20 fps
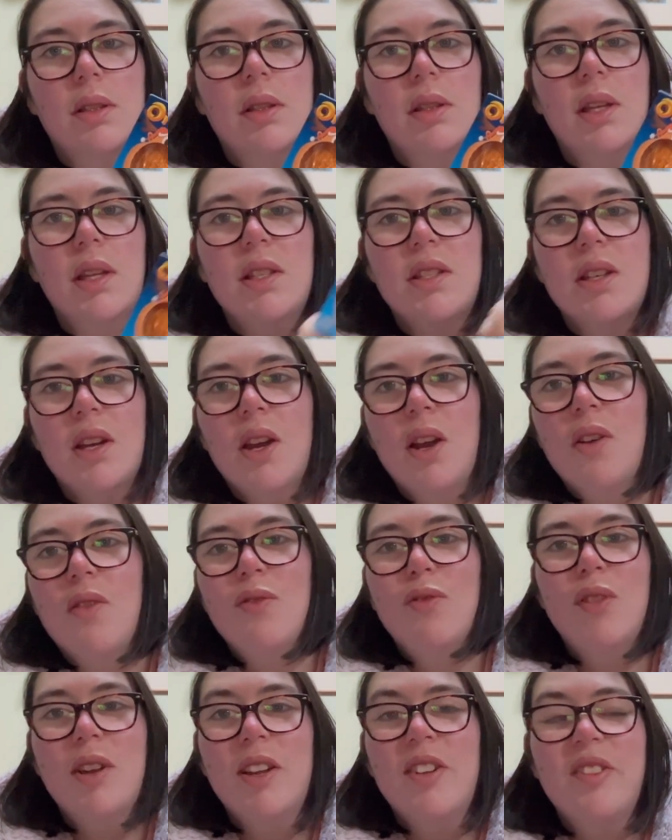these are
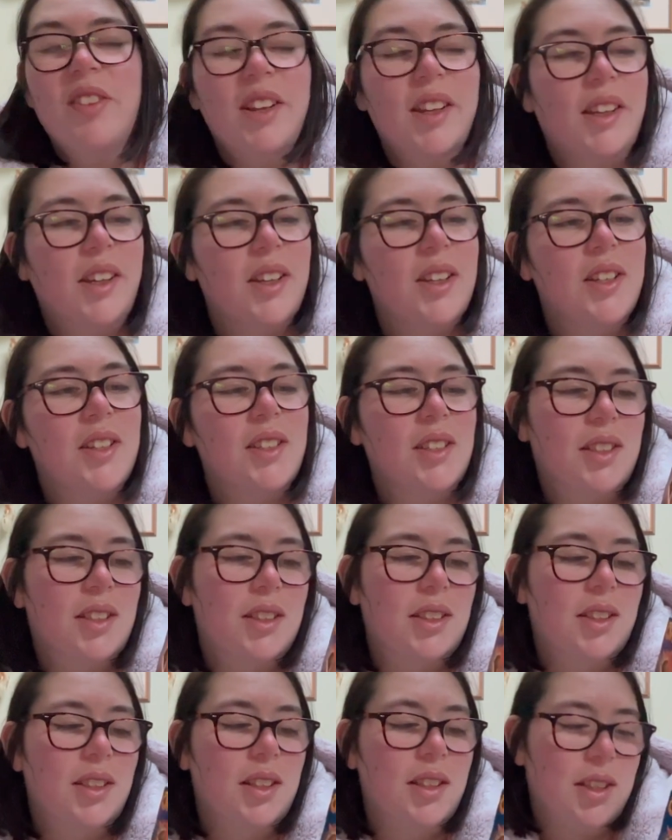really, really good.
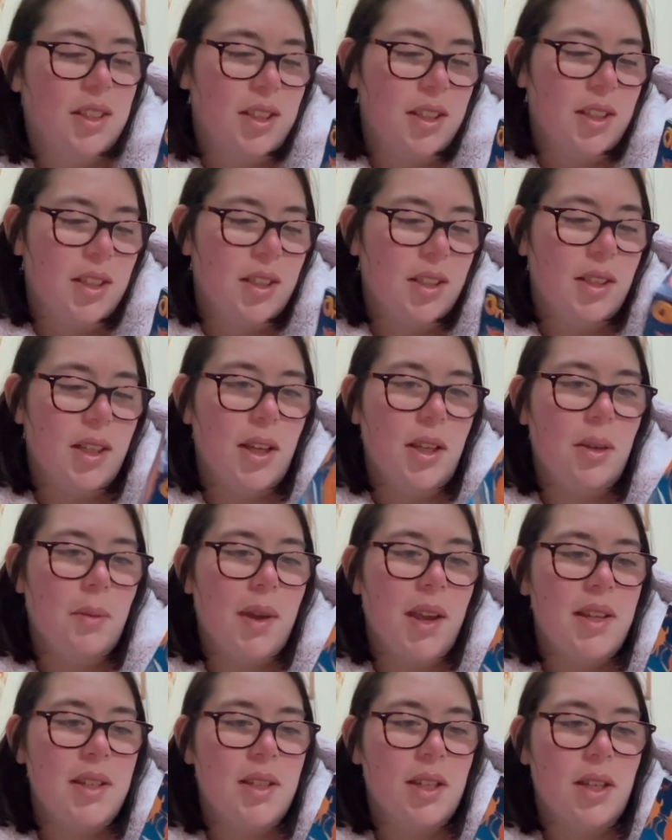The only
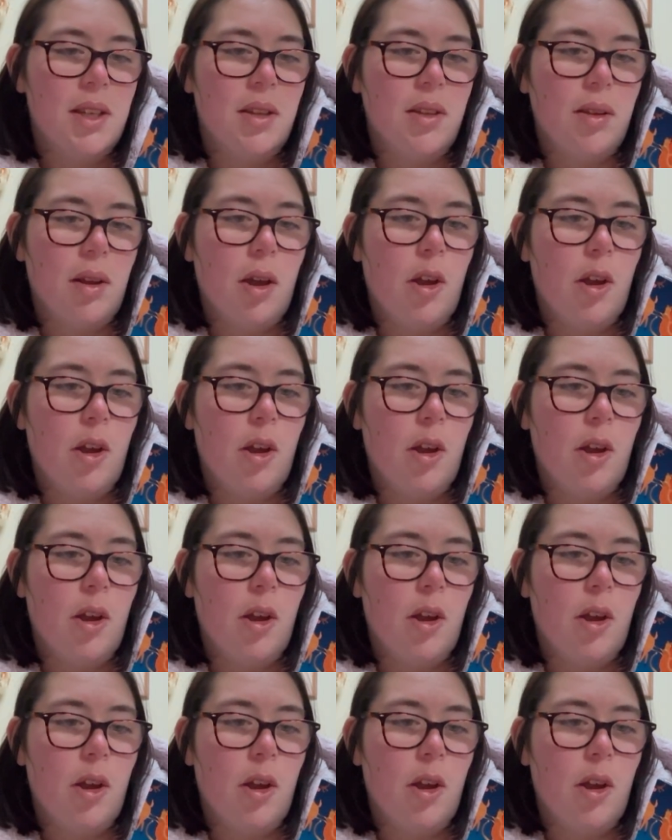way to